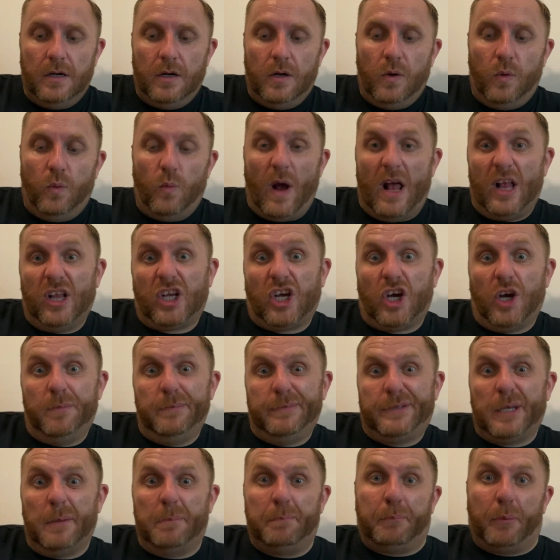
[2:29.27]
"Welcome
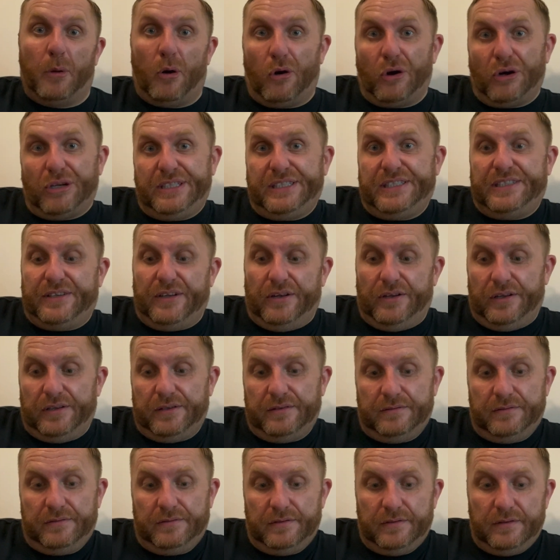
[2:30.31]
to Borstal,"
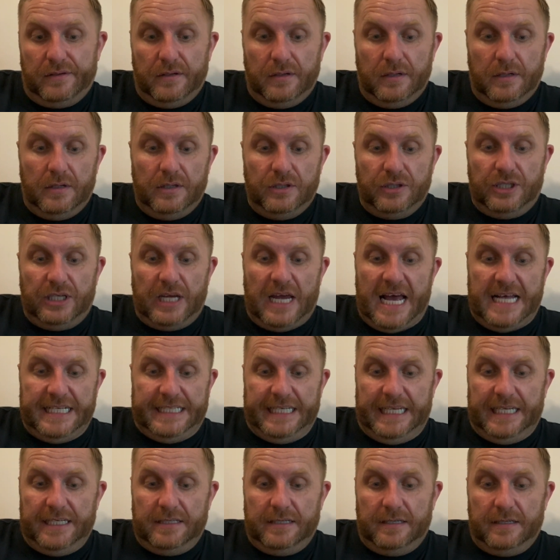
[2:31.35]
she
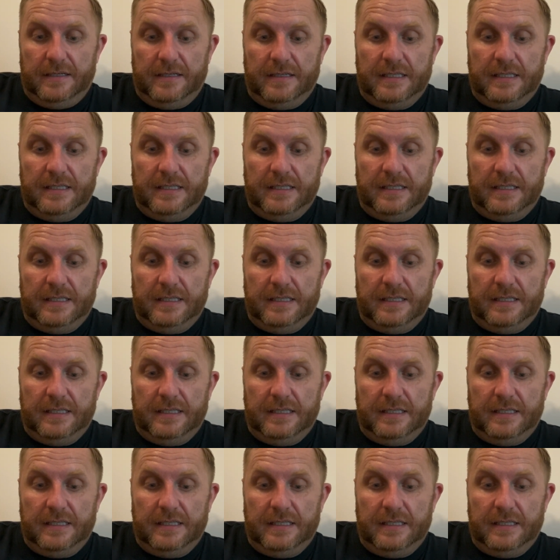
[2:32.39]
added,